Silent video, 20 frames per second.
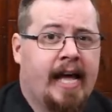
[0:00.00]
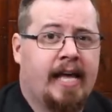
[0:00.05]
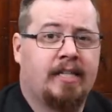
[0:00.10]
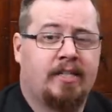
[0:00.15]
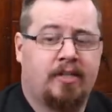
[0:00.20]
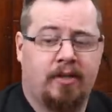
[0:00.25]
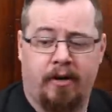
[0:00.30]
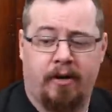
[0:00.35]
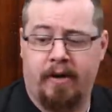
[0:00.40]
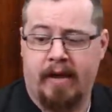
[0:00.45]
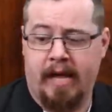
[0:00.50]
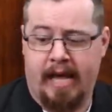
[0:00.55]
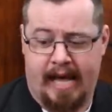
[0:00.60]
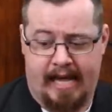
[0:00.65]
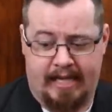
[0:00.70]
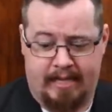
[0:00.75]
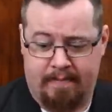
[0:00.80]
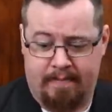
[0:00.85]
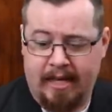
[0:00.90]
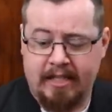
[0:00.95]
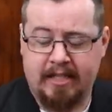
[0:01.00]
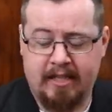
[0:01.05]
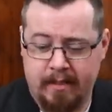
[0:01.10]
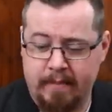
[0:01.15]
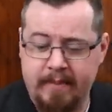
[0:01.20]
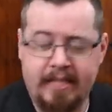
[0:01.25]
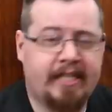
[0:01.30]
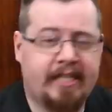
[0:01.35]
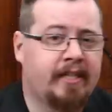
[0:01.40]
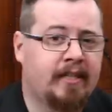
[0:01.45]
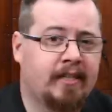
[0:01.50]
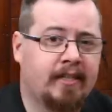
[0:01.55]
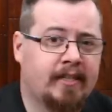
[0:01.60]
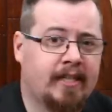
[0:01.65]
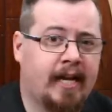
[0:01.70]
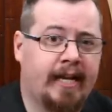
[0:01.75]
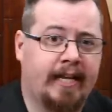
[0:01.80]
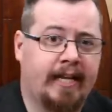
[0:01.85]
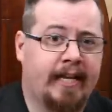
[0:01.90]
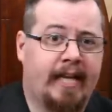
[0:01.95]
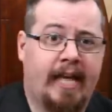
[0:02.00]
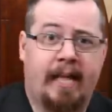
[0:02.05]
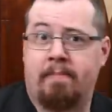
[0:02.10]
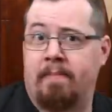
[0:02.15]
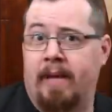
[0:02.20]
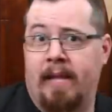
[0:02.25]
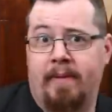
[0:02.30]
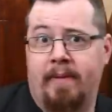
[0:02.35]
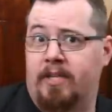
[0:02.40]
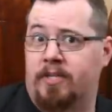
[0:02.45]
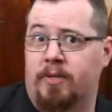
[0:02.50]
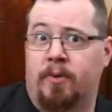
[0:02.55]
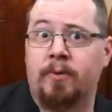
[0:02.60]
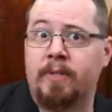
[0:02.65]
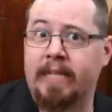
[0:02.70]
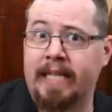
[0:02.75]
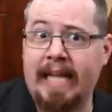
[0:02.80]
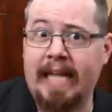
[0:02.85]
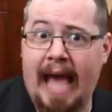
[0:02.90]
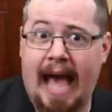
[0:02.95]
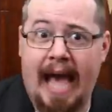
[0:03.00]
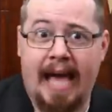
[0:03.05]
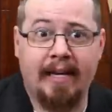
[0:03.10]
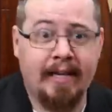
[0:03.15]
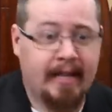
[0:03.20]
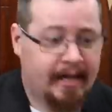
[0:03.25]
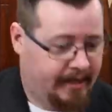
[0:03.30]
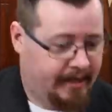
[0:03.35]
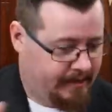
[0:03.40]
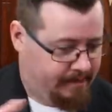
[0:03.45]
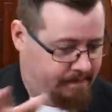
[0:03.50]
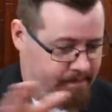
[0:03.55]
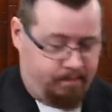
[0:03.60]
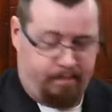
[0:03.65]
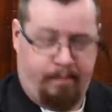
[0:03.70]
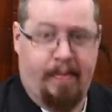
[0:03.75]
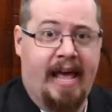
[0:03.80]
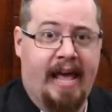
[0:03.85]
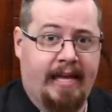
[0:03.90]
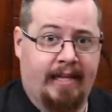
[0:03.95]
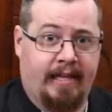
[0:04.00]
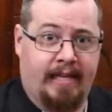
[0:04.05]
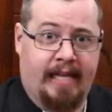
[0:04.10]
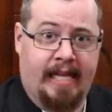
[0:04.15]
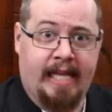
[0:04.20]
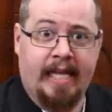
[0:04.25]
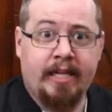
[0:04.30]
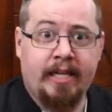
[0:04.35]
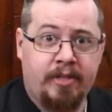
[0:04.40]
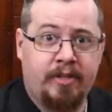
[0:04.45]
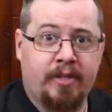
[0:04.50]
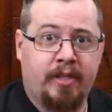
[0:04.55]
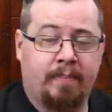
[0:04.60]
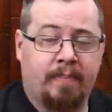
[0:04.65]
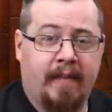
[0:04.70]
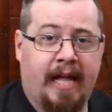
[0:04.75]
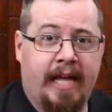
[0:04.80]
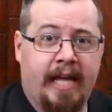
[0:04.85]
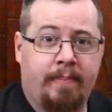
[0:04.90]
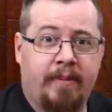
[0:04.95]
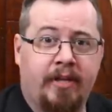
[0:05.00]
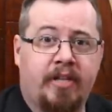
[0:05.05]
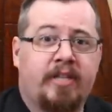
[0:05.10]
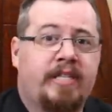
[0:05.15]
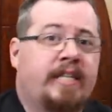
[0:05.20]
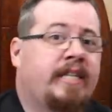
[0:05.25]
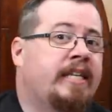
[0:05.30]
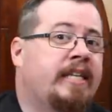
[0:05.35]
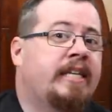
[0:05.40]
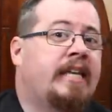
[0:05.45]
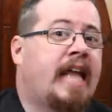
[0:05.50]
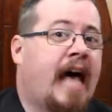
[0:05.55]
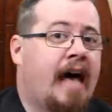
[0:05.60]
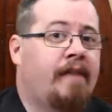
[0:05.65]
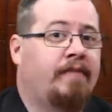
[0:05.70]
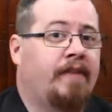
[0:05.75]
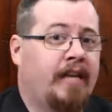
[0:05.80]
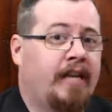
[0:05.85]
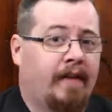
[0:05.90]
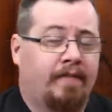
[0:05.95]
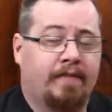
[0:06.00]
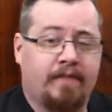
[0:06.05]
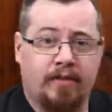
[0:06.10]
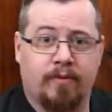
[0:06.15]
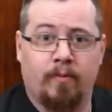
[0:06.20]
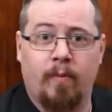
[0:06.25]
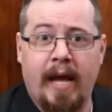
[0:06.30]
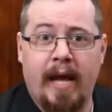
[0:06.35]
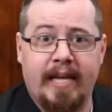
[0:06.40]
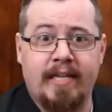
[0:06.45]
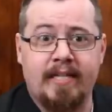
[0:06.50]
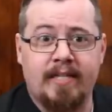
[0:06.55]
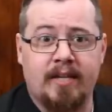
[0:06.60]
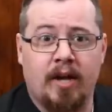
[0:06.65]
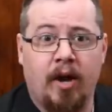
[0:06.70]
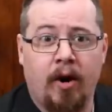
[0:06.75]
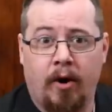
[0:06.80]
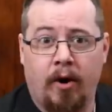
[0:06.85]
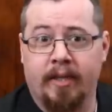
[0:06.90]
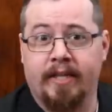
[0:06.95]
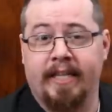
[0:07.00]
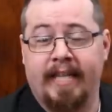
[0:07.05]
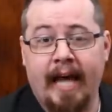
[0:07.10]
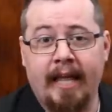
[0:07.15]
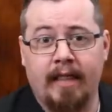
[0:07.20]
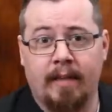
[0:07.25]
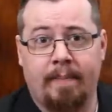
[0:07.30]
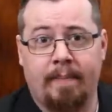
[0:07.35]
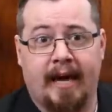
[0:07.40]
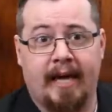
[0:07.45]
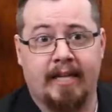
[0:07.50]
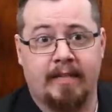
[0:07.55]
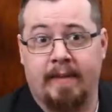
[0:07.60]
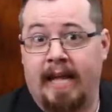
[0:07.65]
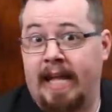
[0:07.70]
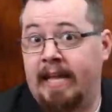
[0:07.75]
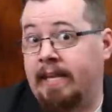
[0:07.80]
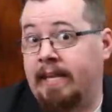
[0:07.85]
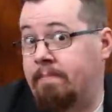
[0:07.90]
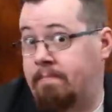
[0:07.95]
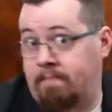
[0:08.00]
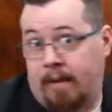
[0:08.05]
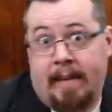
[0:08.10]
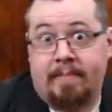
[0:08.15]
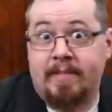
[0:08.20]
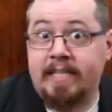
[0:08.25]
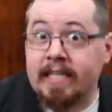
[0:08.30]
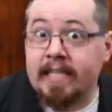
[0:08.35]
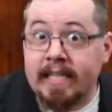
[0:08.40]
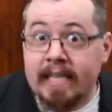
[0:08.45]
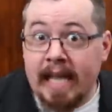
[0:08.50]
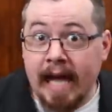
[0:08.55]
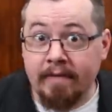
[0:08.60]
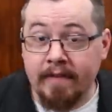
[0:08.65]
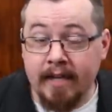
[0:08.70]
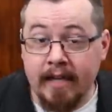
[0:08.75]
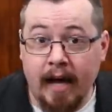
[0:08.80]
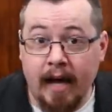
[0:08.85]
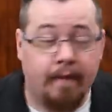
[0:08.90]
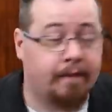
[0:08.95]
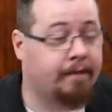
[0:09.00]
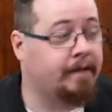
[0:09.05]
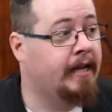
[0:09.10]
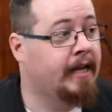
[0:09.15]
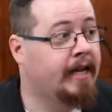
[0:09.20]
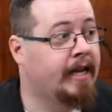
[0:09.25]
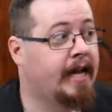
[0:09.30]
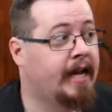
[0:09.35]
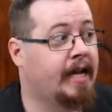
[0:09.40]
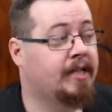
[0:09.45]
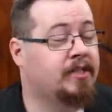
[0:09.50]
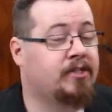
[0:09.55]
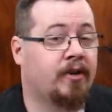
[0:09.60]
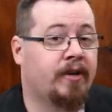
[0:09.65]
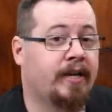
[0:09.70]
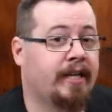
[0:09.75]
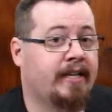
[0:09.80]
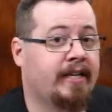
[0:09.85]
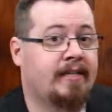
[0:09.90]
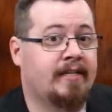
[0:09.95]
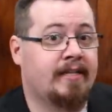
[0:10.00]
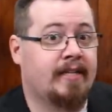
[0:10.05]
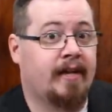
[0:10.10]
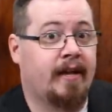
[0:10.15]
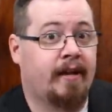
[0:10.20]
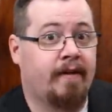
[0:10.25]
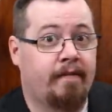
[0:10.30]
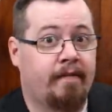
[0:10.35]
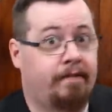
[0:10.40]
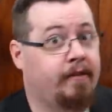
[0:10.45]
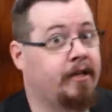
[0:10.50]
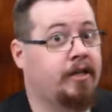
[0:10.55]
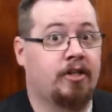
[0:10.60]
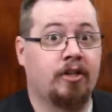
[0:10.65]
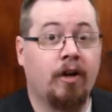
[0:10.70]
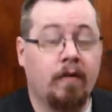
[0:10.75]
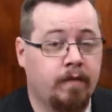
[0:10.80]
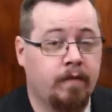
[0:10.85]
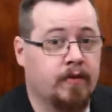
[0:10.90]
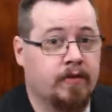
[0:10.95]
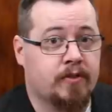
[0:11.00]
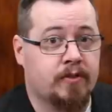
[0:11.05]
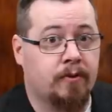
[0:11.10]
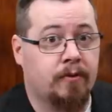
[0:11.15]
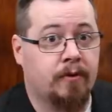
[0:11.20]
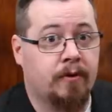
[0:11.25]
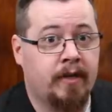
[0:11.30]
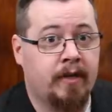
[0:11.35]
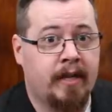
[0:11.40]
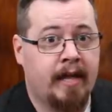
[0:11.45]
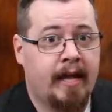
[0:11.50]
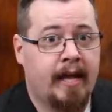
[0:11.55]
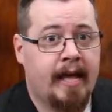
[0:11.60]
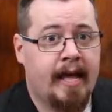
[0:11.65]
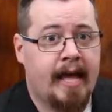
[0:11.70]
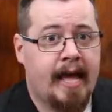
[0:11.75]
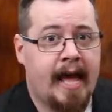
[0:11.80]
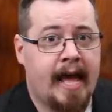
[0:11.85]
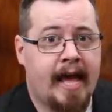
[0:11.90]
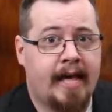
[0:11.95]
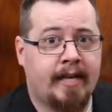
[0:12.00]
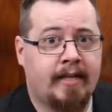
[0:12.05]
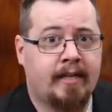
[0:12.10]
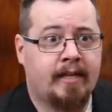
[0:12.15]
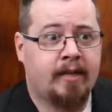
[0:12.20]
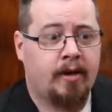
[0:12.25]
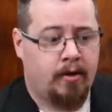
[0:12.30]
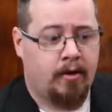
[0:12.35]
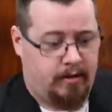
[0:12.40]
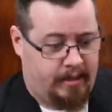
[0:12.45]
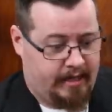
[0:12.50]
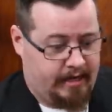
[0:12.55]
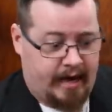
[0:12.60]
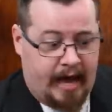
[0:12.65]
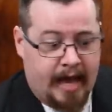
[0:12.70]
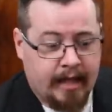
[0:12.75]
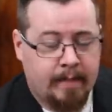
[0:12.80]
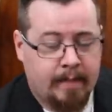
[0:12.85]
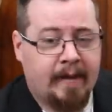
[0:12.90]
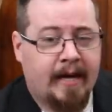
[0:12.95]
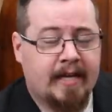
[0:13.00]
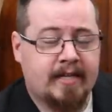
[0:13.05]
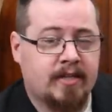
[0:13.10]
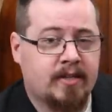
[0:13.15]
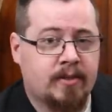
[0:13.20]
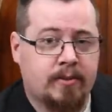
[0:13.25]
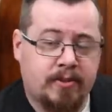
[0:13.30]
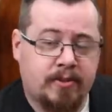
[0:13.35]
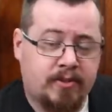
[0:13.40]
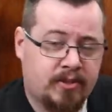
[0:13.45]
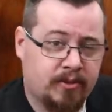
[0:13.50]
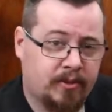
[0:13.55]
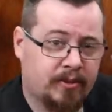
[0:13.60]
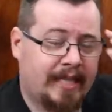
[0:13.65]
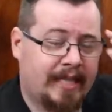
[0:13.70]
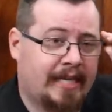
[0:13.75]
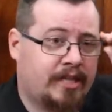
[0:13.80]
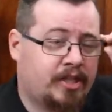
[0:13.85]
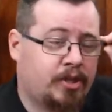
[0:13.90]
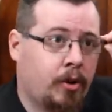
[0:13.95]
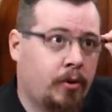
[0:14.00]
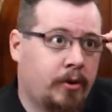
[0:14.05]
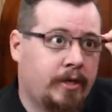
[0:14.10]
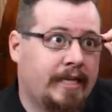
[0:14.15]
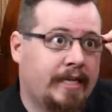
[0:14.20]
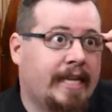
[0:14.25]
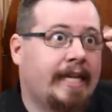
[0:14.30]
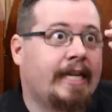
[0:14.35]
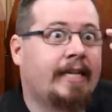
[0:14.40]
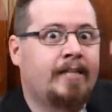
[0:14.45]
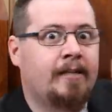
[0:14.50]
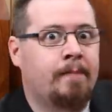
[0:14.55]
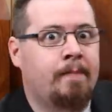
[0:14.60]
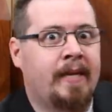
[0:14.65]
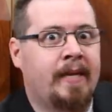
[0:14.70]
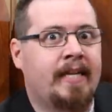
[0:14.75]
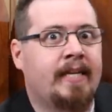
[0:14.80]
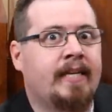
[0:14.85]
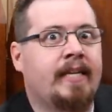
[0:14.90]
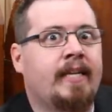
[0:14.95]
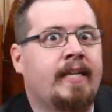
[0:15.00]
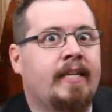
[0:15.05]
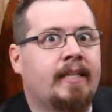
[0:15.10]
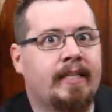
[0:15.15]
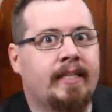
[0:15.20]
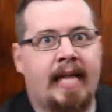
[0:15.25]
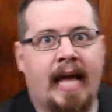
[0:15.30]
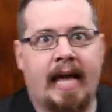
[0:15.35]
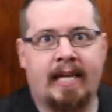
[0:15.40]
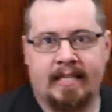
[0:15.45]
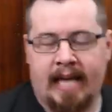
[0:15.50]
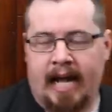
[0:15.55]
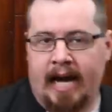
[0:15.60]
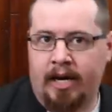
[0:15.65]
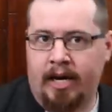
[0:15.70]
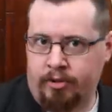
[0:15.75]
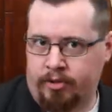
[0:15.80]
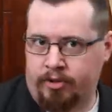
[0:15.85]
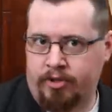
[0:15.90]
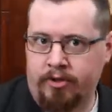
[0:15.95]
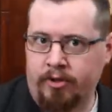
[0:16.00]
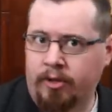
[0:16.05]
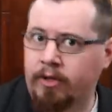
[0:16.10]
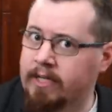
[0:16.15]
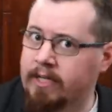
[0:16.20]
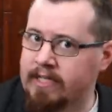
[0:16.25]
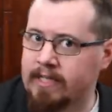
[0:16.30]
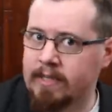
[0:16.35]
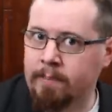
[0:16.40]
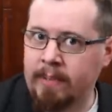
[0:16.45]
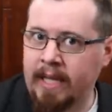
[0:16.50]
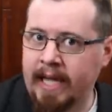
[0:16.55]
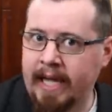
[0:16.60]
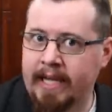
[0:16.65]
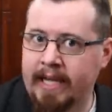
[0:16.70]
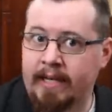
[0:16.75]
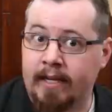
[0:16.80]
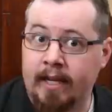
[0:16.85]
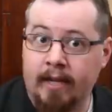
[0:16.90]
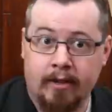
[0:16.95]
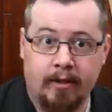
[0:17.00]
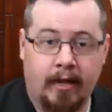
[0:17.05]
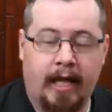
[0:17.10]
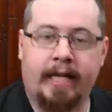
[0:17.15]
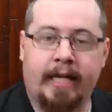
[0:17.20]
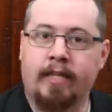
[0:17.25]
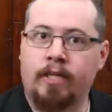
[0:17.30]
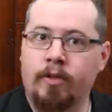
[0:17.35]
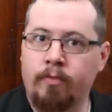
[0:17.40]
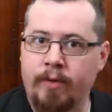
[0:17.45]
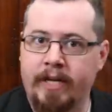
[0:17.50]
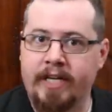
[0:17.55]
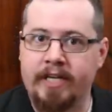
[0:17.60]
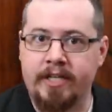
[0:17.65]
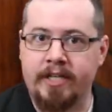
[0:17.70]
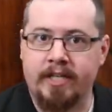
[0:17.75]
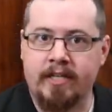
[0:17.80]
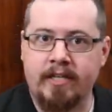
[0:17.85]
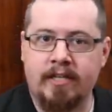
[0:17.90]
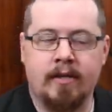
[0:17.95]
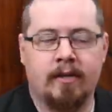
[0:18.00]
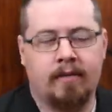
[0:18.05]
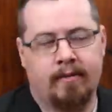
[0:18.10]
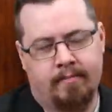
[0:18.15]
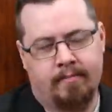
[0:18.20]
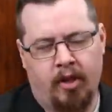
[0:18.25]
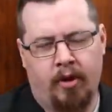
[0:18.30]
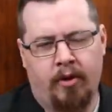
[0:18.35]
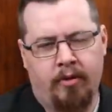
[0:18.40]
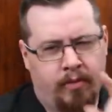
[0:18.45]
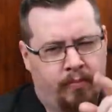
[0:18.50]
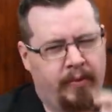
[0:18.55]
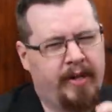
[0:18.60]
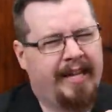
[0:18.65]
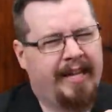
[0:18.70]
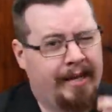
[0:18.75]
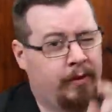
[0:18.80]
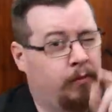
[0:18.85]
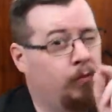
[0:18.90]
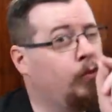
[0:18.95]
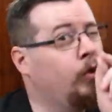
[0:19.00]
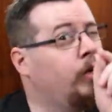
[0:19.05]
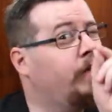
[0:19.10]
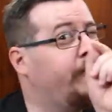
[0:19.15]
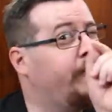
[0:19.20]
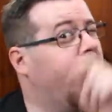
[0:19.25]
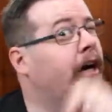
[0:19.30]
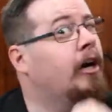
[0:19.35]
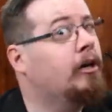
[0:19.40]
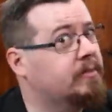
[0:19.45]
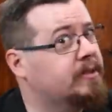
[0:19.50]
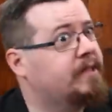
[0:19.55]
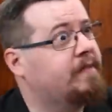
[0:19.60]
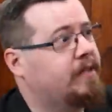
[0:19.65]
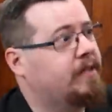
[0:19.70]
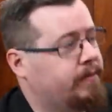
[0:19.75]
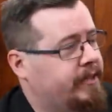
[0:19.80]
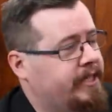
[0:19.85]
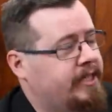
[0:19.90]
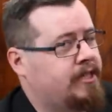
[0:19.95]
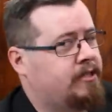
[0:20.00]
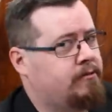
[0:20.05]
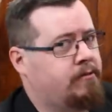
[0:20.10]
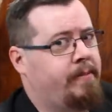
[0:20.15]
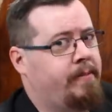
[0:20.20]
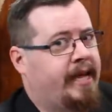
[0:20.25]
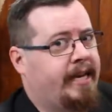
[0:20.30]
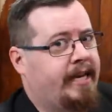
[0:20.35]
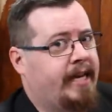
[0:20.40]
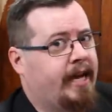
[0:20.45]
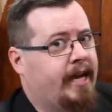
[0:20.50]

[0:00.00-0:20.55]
And so as much of the material as I can get, maybe it's all he had, bang, into the blade, because he didn't have enough to waste on the other parts, and perhaps he didn't have enough. And so he needs to finish off the sword, and there are other parts of the sword that don't need to be nearly as hard or strong as the blade, like the ridges, though it would have helped if the ridges were made